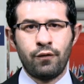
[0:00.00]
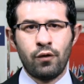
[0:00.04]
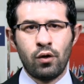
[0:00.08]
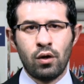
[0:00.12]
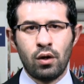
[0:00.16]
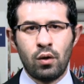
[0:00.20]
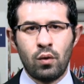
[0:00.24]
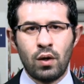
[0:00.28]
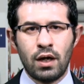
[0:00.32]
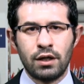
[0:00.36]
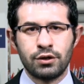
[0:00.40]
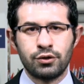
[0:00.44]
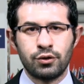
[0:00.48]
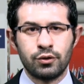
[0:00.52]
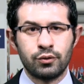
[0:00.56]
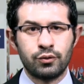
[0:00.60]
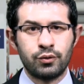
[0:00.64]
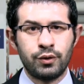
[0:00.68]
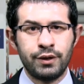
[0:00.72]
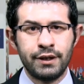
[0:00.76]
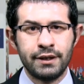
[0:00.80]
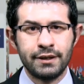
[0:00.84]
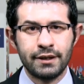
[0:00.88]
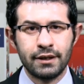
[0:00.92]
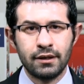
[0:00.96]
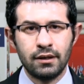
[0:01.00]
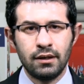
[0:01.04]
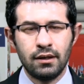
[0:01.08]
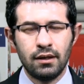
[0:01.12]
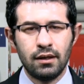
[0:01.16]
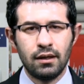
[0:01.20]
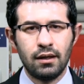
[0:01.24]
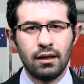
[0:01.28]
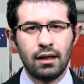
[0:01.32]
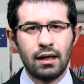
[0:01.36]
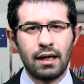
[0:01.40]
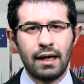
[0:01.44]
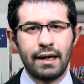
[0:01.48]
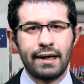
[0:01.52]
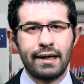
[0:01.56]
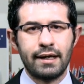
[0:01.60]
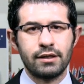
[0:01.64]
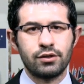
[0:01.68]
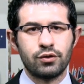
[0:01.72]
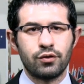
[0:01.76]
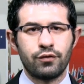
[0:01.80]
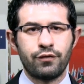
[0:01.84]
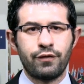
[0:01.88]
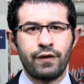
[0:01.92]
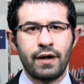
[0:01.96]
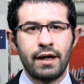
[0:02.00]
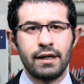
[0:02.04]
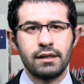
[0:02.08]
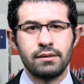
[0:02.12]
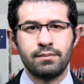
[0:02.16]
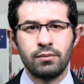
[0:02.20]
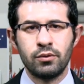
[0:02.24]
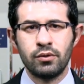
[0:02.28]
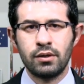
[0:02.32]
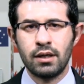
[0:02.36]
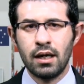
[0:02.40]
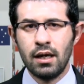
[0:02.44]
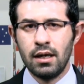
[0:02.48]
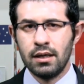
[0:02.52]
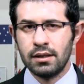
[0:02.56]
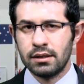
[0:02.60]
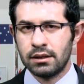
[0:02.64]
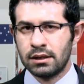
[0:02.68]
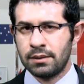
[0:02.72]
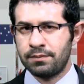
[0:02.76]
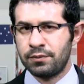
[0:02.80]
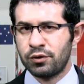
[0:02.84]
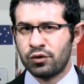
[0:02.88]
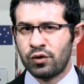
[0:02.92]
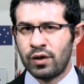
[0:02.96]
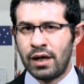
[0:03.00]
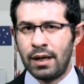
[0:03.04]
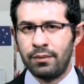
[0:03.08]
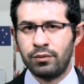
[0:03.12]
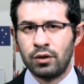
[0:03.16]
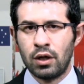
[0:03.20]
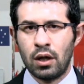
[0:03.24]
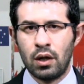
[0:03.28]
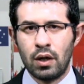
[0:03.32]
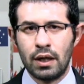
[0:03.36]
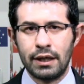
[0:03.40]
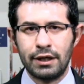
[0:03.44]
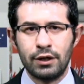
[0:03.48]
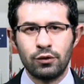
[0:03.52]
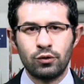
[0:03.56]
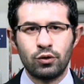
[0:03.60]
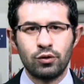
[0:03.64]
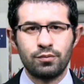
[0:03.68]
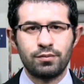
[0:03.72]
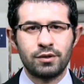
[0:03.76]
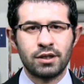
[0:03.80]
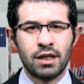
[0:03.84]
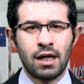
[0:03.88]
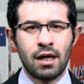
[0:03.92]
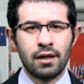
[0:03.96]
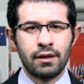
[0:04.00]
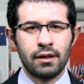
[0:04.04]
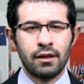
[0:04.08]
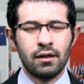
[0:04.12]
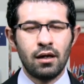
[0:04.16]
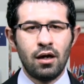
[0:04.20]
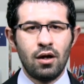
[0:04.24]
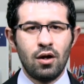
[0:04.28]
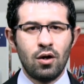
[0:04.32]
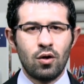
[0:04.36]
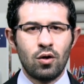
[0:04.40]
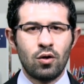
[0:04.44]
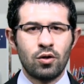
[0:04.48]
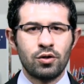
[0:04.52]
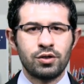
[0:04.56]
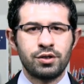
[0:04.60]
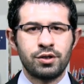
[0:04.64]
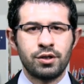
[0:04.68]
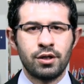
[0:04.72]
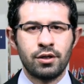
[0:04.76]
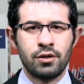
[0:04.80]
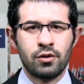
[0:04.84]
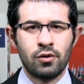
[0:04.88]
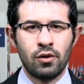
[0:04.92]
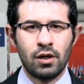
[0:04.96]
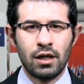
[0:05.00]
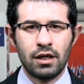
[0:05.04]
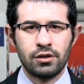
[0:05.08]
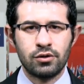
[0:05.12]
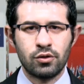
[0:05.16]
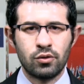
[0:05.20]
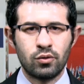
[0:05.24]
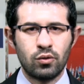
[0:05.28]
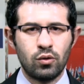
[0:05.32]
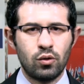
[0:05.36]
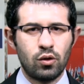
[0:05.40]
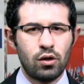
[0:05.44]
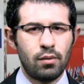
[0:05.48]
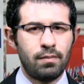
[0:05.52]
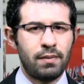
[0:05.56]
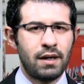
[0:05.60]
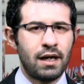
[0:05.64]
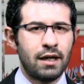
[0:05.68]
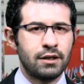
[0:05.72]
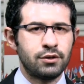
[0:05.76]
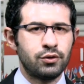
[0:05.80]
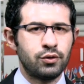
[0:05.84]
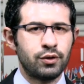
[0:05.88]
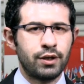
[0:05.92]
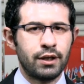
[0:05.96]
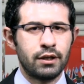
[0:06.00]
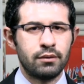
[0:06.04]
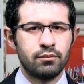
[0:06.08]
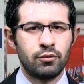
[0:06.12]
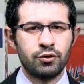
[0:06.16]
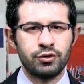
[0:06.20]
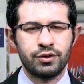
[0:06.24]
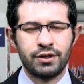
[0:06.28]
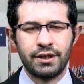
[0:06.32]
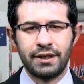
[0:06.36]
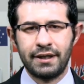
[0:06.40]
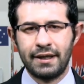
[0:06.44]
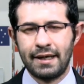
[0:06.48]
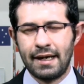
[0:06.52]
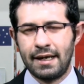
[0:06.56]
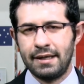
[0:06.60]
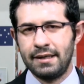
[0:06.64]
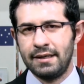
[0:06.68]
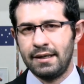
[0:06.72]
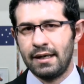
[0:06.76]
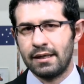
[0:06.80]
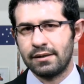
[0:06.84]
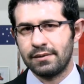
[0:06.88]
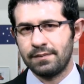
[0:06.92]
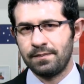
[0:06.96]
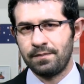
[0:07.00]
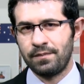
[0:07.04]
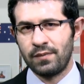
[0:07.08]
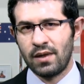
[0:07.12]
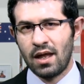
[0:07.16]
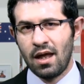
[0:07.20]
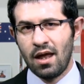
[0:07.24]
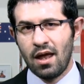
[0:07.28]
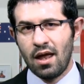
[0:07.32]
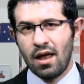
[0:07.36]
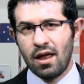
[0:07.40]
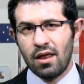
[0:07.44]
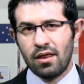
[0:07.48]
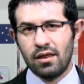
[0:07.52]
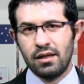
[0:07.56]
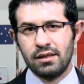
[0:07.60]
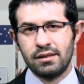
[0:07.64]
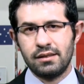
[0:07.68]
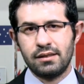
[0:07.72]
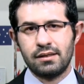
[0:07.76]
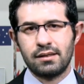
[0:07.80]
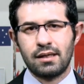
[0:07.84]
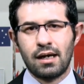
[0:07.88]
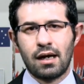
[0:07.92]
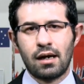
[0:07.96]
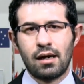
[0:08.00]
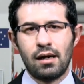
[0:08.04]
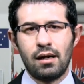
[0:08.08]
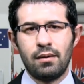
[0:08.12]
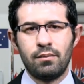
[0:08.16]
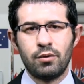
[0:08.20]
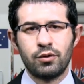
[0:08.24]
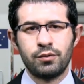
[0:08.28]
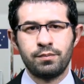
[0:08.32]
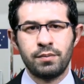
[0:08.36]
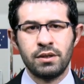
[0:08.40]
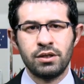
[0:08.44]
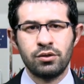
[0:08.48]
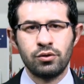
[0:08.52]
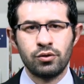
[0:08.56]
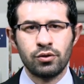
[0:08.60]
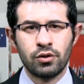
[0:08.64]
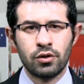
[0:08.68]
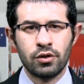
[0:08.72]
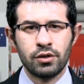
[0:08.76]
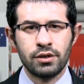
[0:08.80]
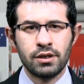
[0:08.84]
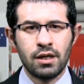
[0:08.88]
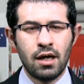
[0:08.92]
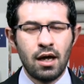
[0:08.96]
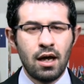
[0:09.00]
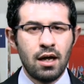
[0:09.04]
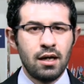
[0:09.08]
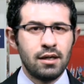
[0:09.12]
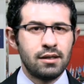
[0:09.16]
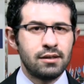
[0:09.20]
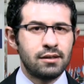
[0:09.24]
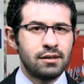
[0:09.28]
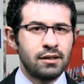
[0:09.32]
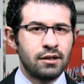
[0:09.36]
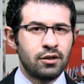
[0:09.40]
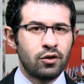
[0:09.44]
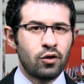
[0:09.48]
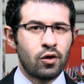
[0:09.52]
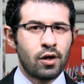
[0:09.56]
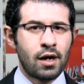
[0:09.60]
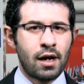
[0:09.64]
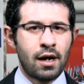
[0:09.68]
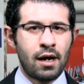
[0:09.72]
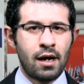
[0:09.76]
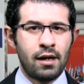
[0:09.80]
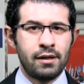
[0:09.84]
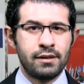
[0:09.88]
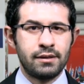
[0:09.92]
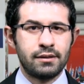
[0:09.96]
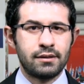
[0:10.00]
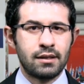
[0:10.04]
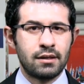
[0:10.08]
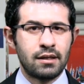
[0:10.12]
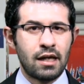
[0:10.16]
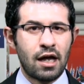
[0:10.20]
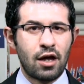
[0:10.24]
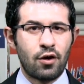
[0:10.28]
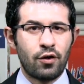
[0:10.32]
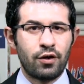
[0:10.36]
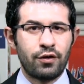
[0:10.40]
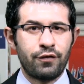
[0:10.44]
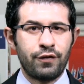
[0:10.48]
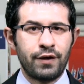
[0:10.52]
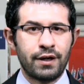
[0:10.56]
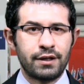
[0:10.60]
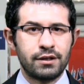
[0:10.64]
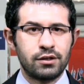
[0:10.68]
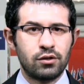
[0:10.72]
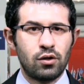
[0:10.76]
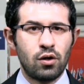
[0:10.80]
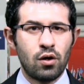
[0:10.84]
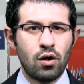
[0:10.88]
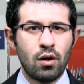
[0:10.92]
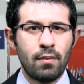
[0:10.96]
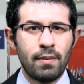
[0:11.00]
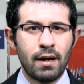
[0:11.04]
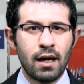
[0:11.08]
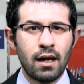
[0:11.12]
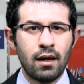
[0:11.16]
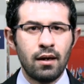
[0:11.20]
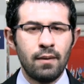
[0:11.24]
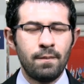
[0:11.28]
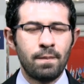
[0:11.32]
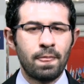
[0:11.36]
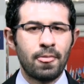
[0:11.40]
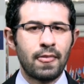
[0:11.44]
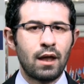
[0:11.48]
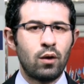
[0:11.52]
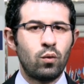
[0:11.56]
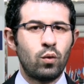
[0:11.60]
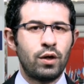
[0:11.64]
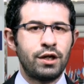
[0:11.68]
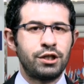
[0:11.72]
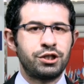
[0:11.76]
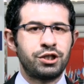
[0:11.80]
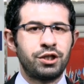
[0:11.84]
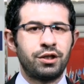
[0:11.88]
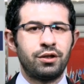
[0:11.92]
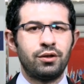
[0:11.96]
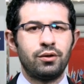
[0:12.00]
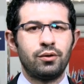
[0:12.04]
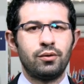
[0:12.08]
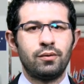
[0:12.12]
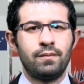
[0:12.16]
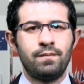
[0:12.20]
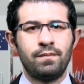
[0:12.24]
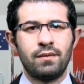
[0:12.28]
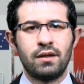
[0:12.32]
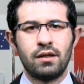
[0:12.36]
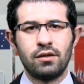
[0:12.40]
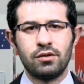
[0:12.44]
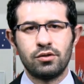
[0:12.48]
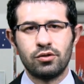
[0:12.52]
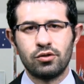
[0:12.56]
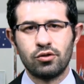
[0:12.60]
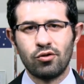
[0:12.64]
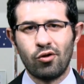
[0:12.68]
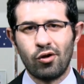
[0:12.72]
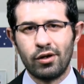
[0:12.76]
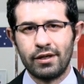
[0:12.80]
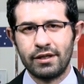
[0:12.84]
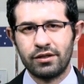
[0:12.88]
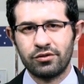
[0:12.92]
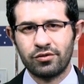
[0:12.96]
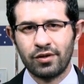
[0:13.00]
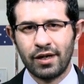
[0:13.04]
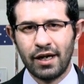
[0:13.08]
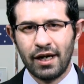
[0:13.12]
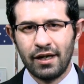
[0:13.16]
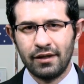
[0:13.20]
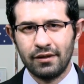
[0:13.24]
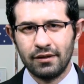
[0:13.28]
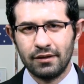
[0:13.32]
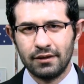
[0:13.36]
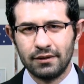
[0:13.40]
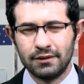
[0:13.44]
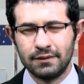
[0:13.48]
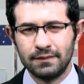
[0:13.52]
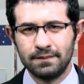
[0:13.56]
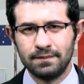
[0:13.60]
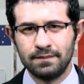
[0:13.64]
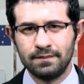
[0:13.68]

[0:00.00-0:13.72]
follow us on Twitter, like us on Facebook, subscribe to our YouTube channel, or circle us on Google Plus to get more trading ideas. This is Charalambos Pissouros, Senior Analyst at IronFX Global, wishing you solid trading.